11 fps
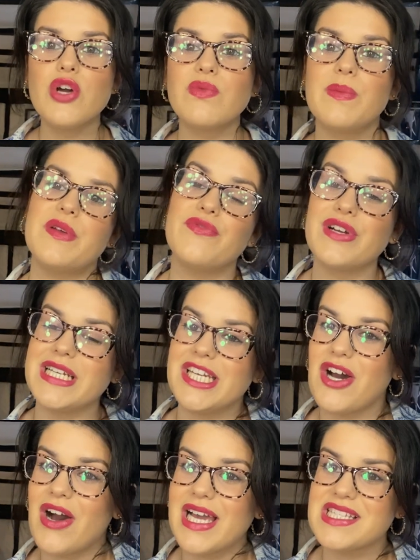would be really
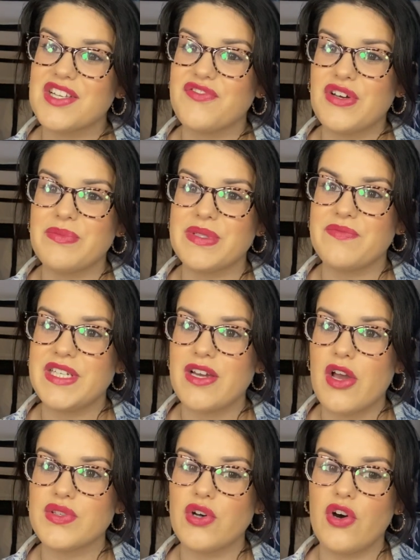nice to film some
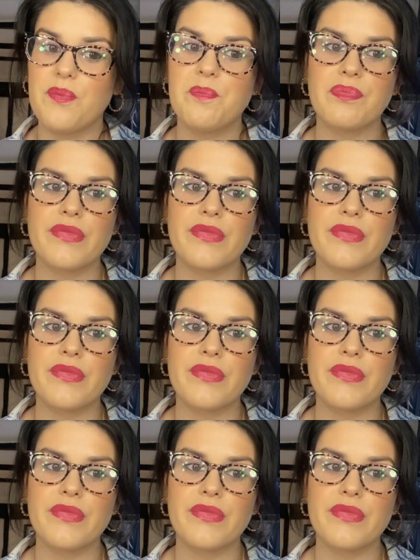videos on,